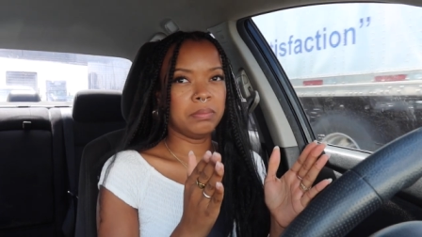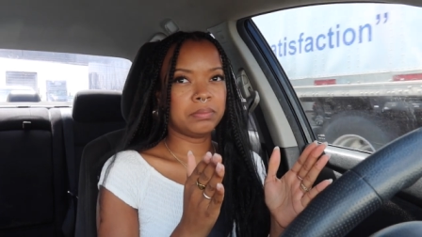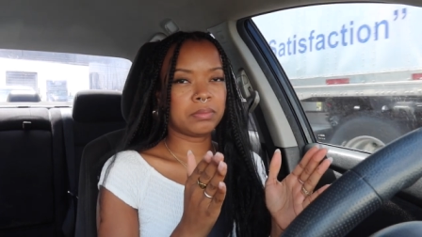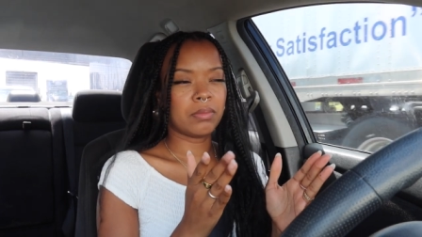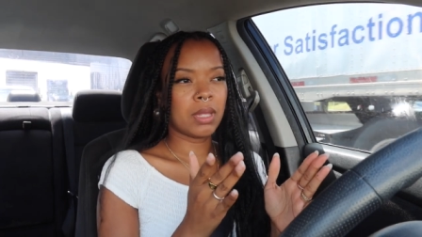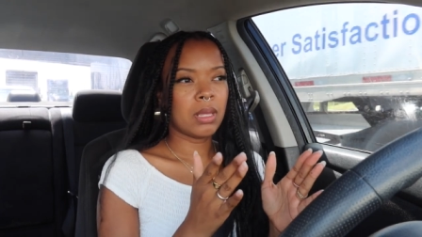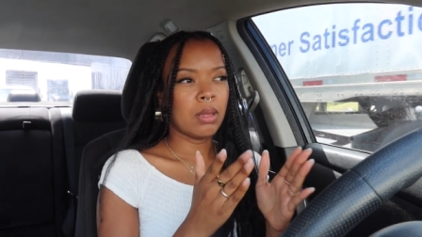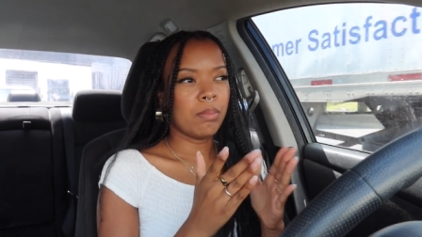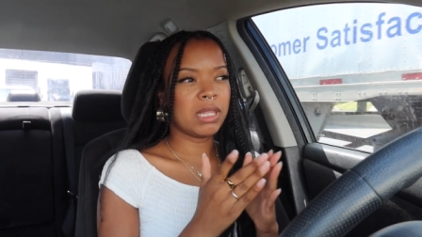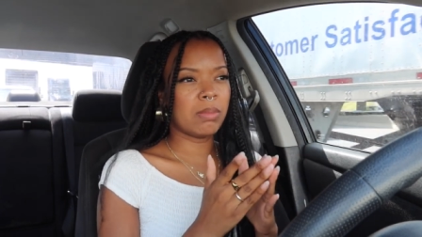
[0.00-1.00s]

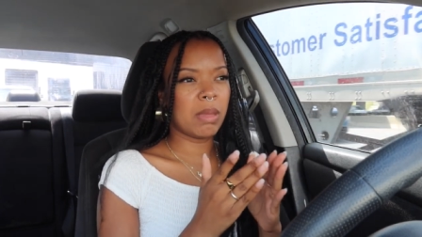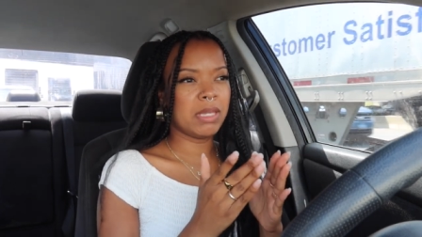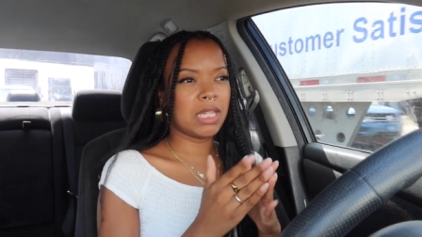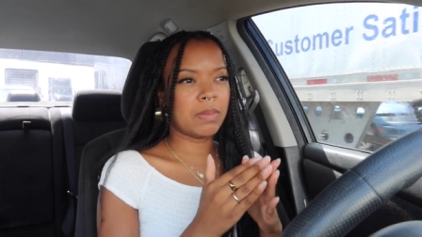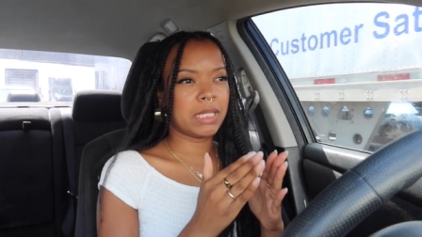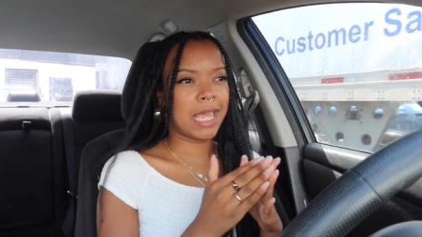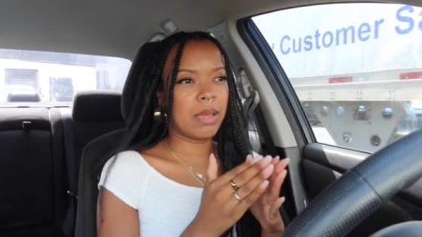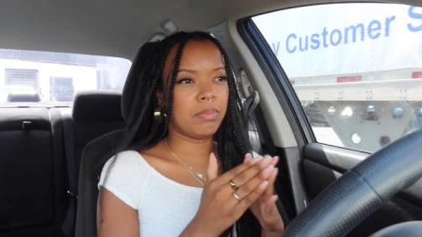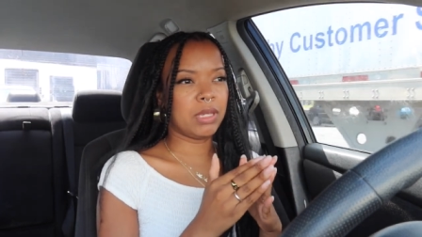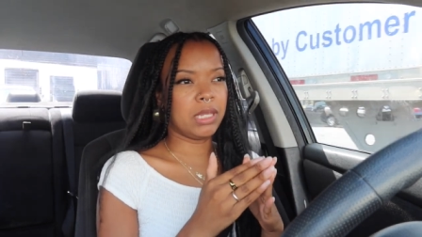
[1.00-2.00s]
But the baby steps
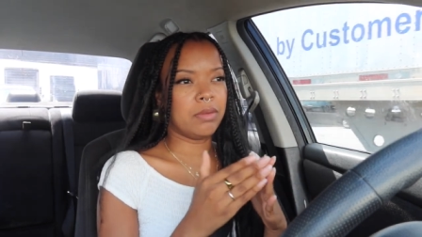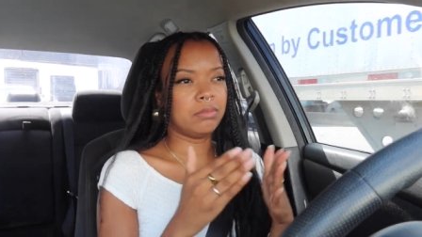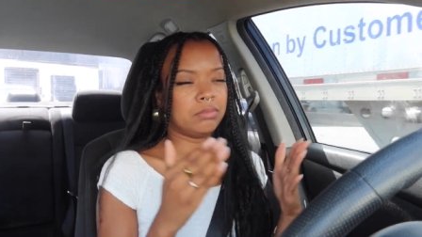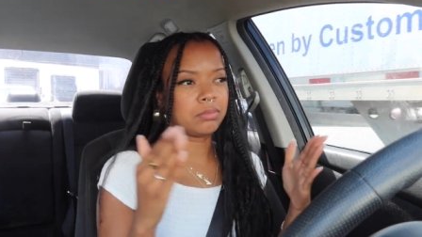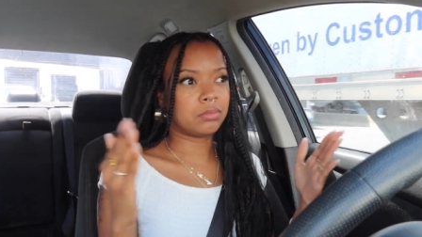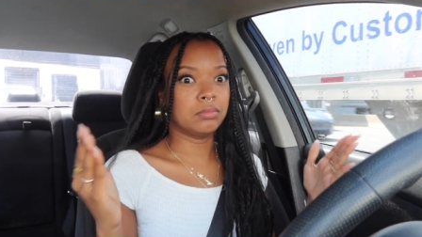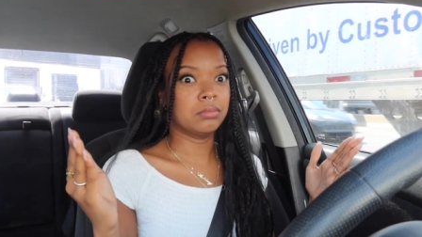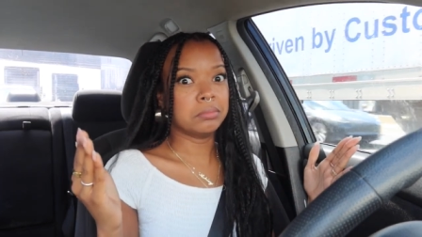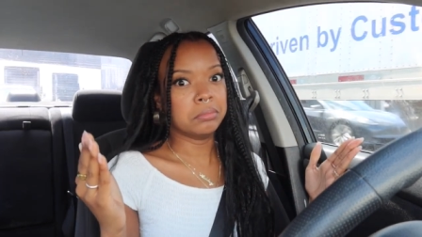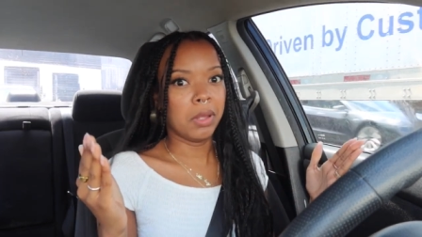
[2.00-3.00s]
can't be
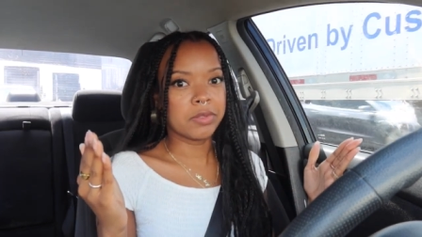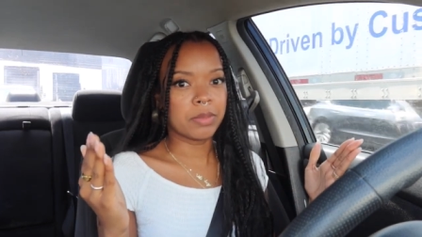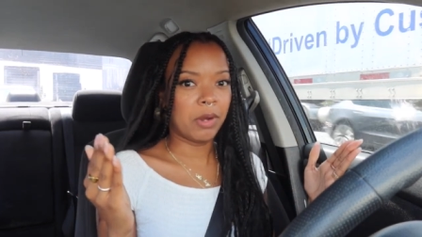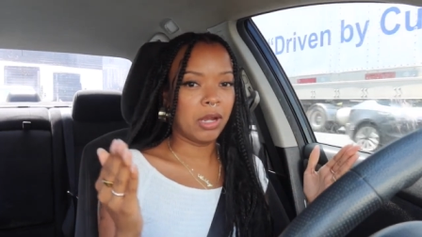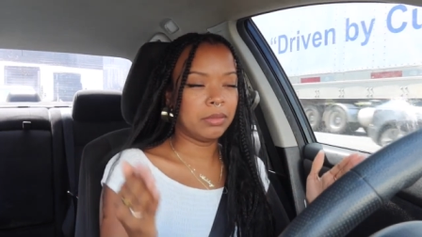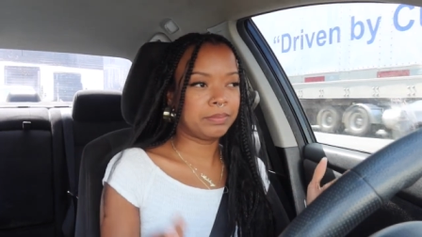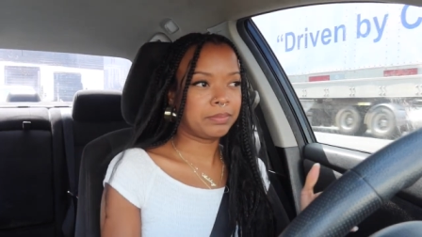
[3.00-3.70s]
months apart.